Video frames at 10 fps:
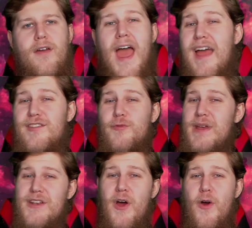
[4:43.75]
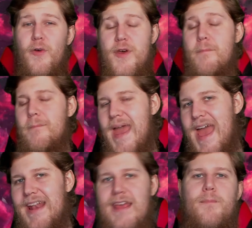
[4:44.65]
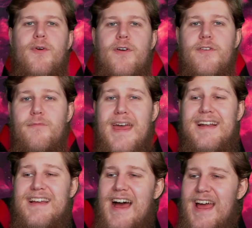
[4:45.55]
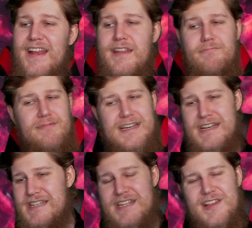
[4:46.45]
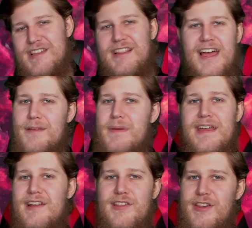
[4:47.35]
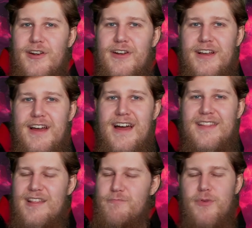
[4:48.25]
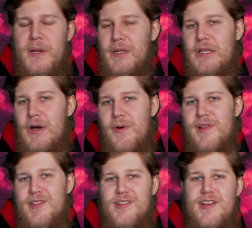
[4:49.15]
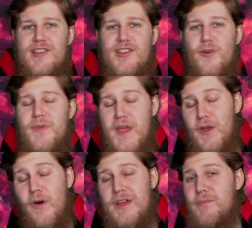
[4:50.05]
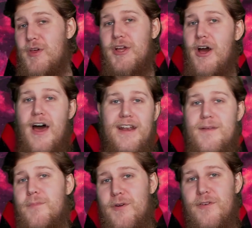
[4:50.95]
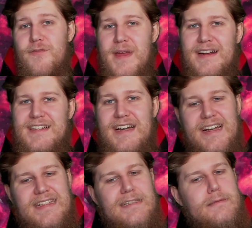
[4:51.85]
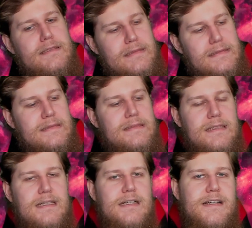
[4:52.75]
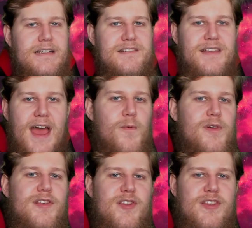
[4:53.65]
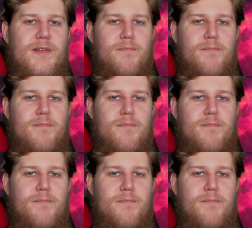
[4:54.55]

As we know, the man-emperor of mankind doesn't like being considered a god. That's pretty low on his list, so when they call him the god-emperor of mankind, that was